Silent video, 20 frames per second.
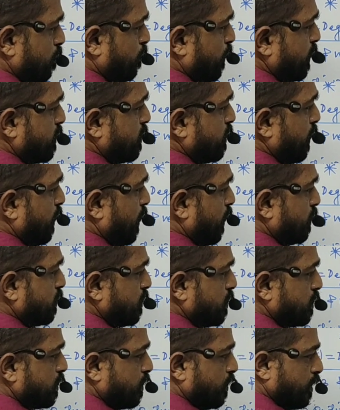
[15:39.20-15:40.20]
plus
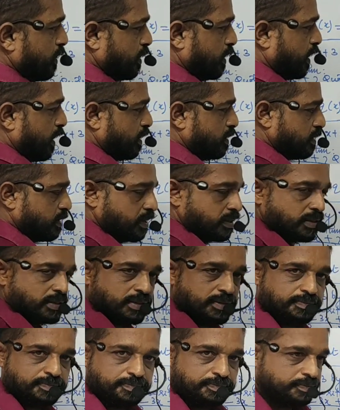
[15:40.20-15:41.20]
3x square
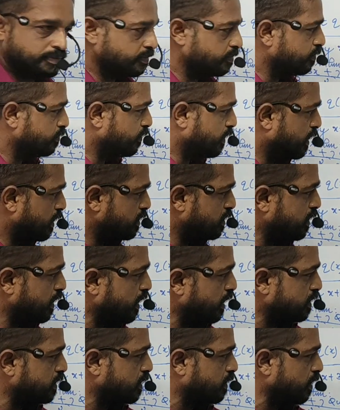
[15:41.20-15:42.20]
cancels. Minus
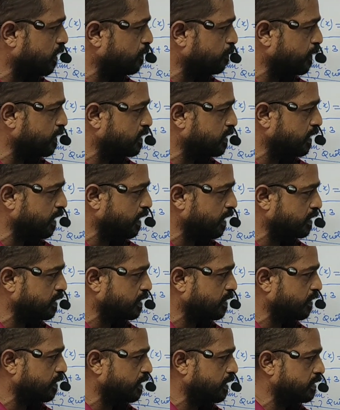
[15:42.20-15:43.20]
3x square plus 3x
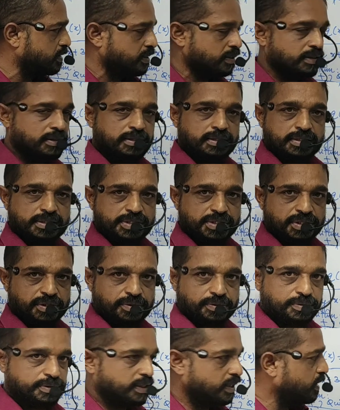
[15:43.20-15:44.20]
square is
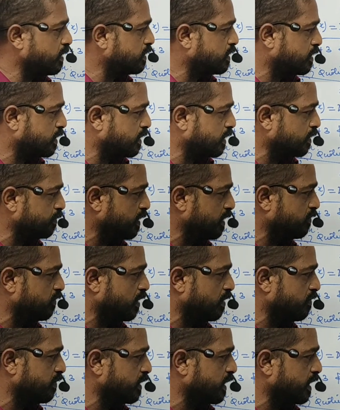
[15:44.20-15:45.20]
0, that is term
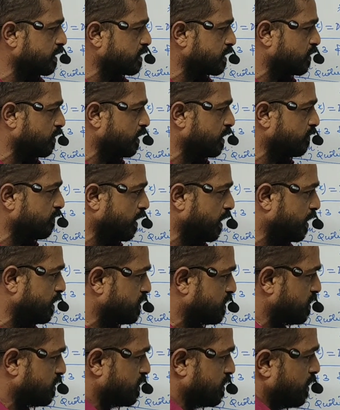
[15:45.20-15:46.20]
involving x square
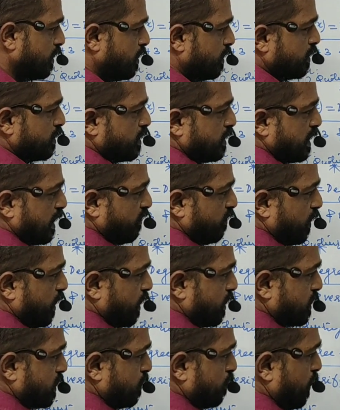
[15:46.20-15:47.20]
vanishes.
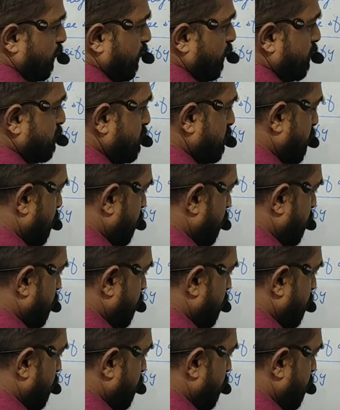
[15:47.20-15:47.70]
7x minus